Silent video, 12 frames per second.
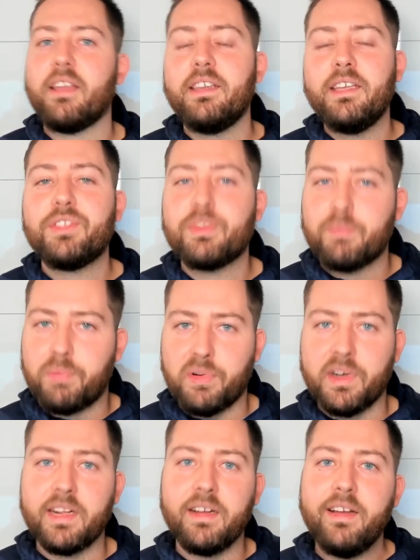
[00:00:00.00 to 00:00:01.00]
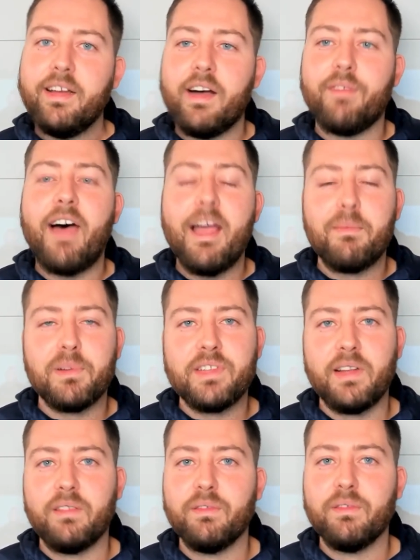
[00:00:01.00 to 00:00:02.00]
each bring a
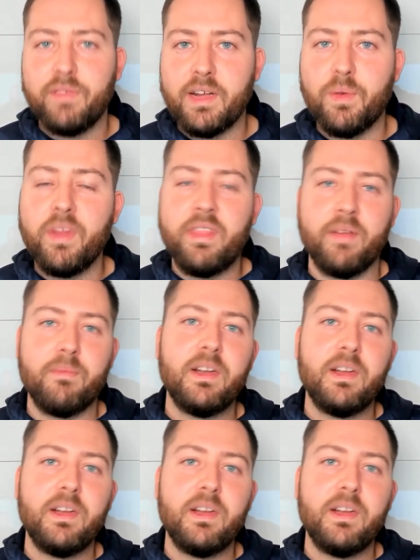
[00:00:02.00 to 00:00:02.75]
5% VIG with them.